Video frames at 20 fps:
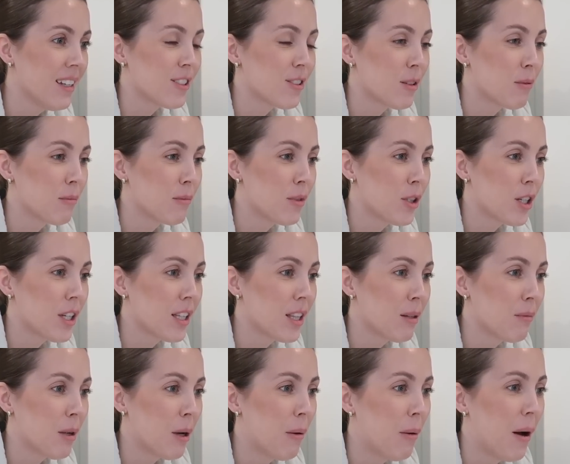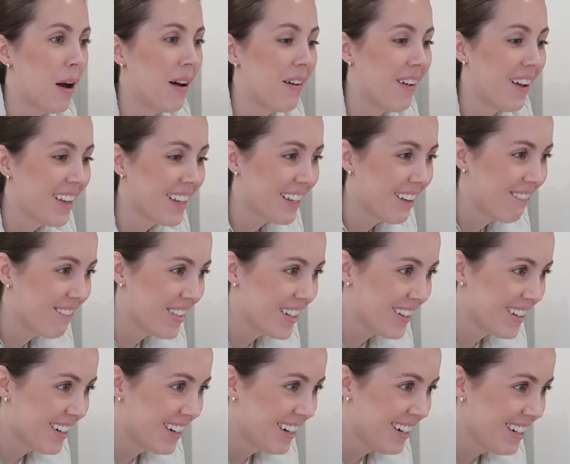So I'm looking them up on my
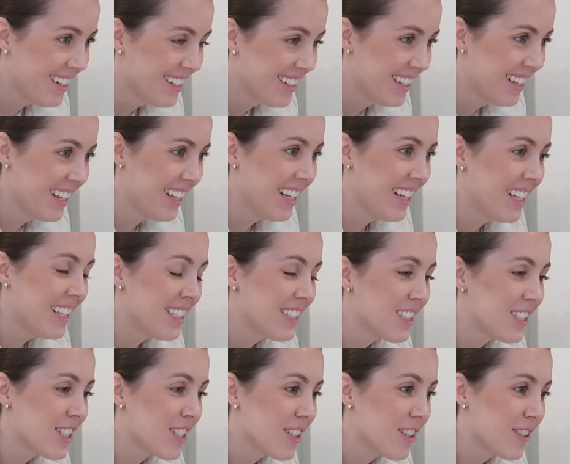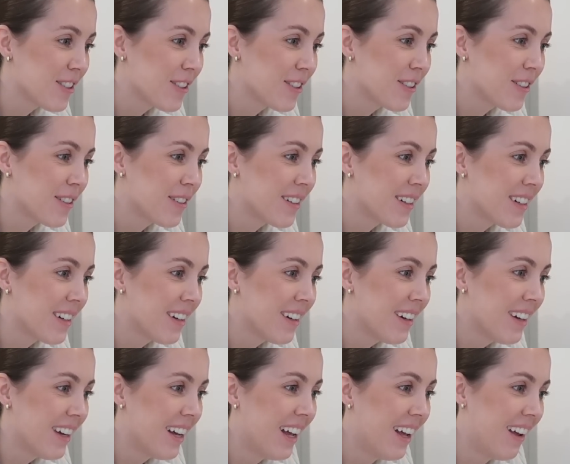computer to
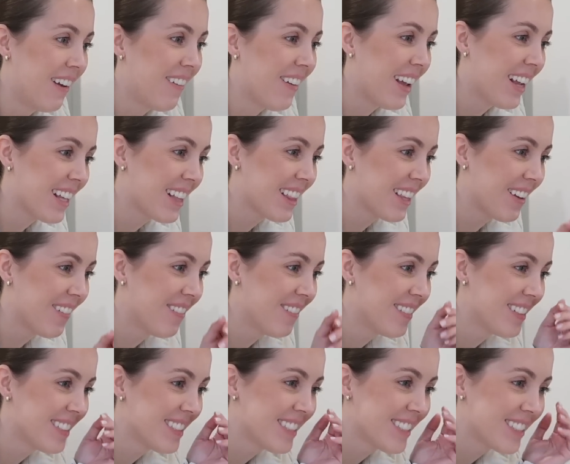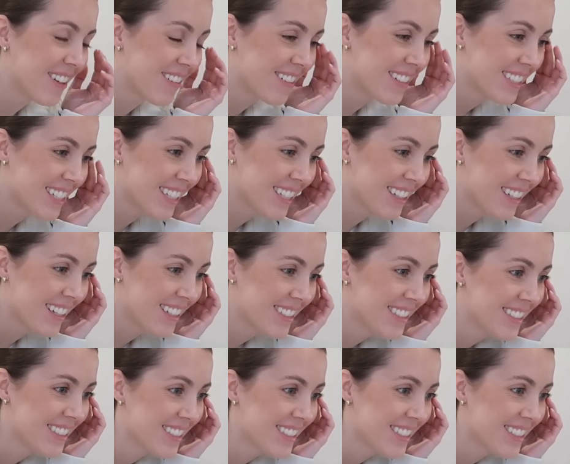make them. So ridiculous.